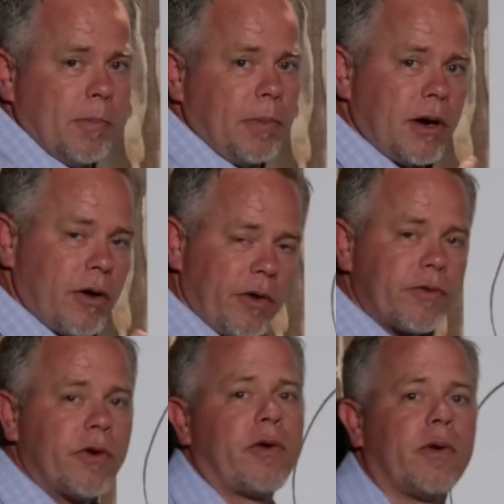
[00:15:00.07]
But it
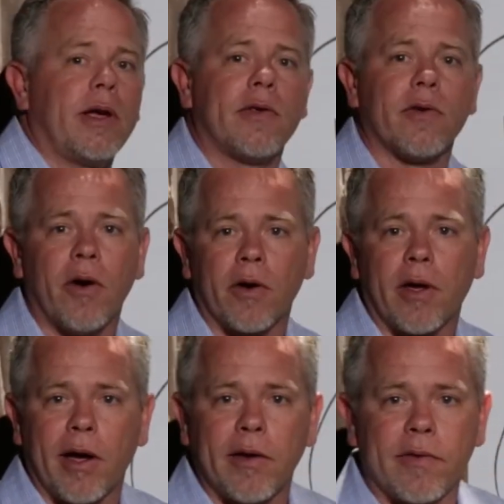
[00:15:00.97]
also creates all
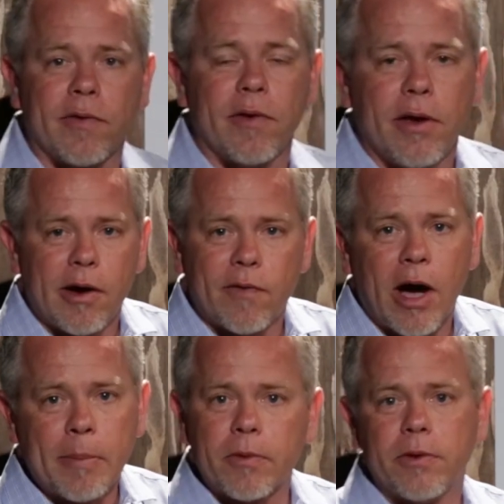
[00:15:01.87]
kinds of
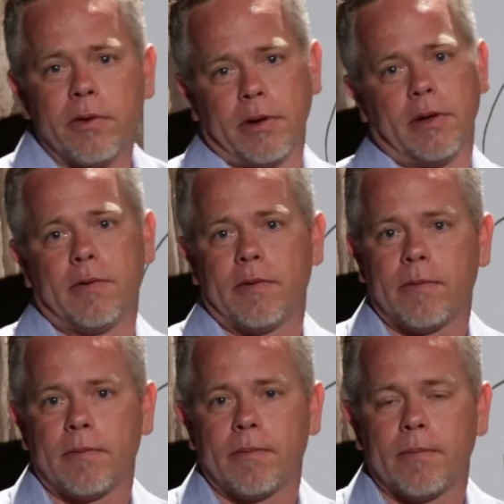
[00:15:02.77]
opportunities.
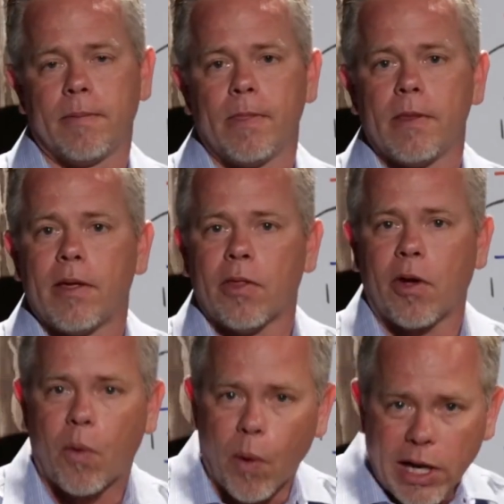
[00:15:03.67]
The
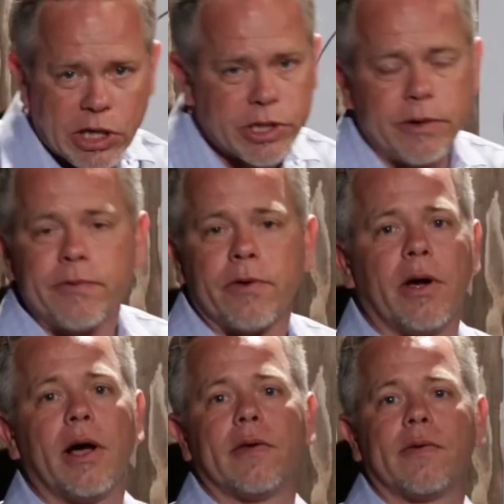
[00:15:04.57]
question
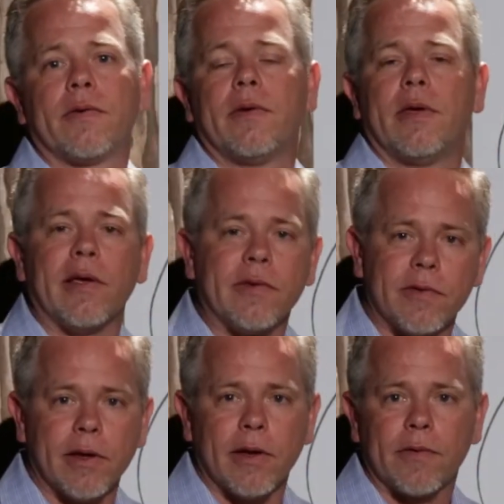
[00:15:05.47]
for us is
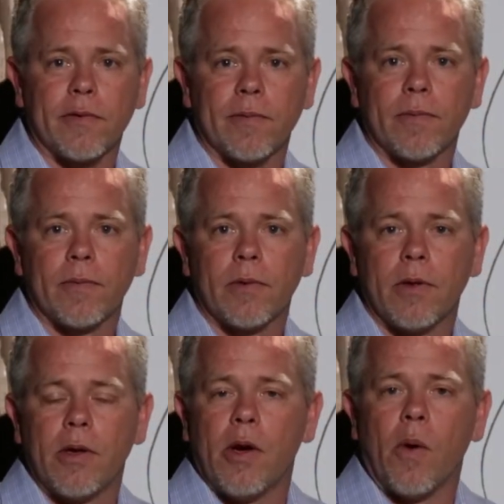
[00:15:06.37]
this:
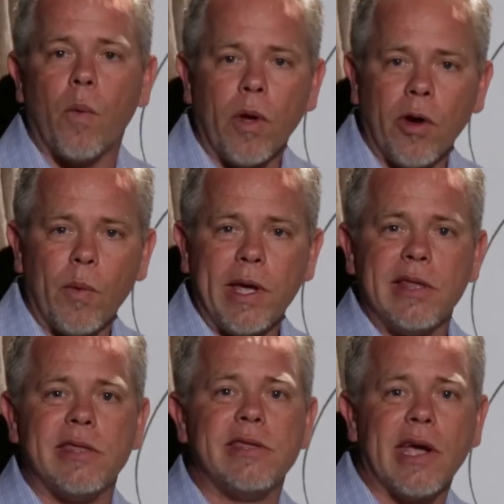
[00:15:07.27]
will
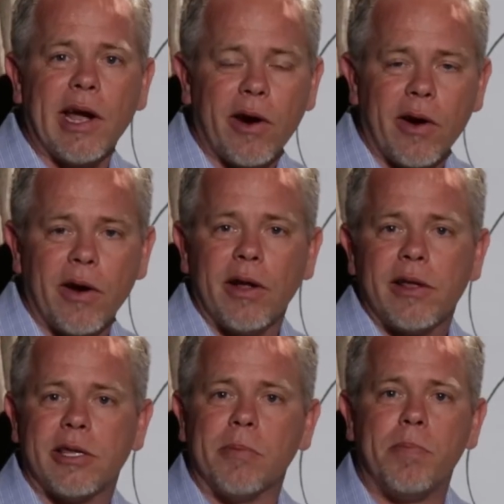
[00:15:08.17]
we dare
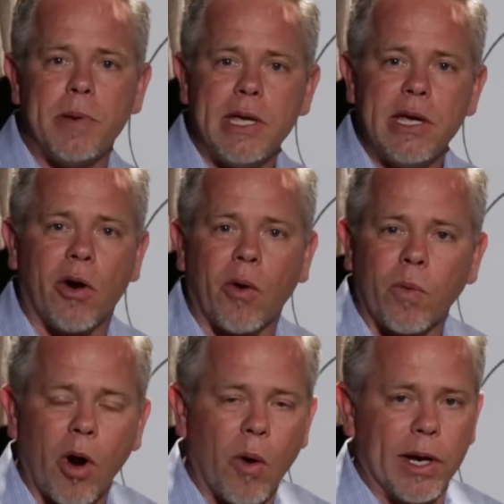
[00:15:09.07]
to be
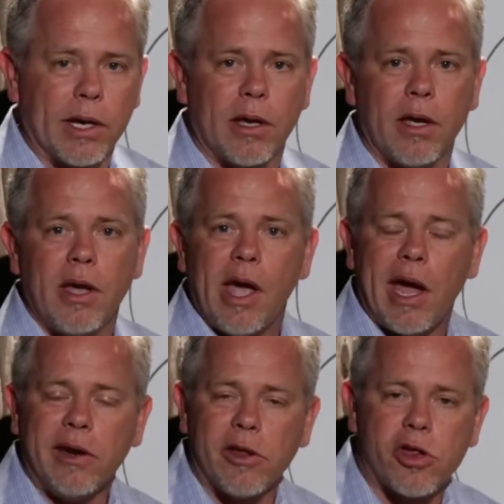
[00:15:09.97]
heroic
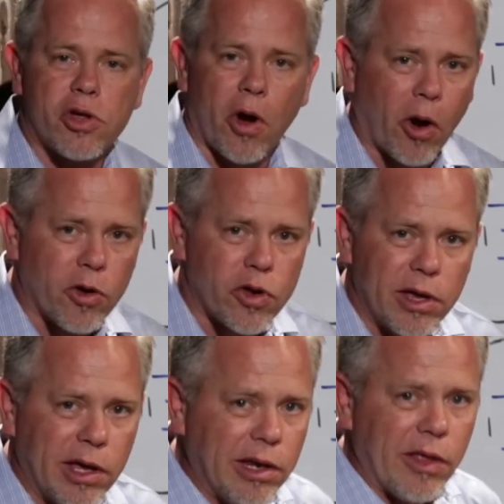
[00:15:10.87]
and to charge
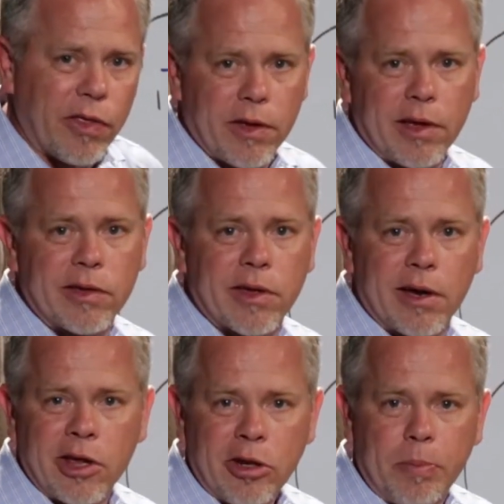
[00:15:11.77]
into things that
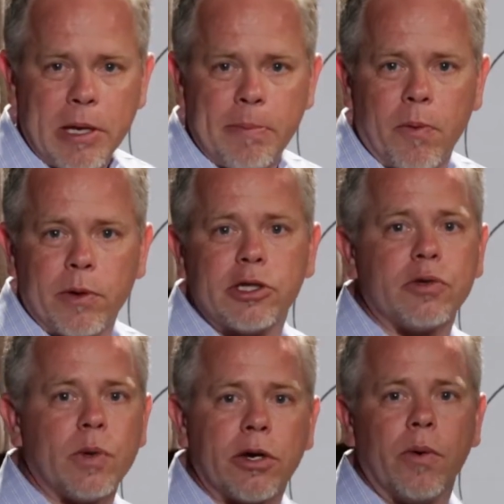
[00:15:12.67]
other people would
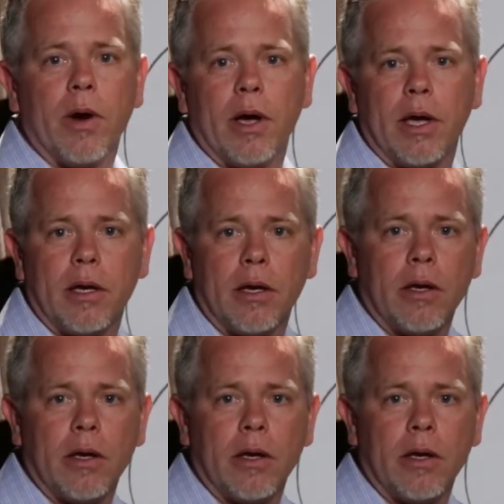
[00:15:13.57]
shrink away?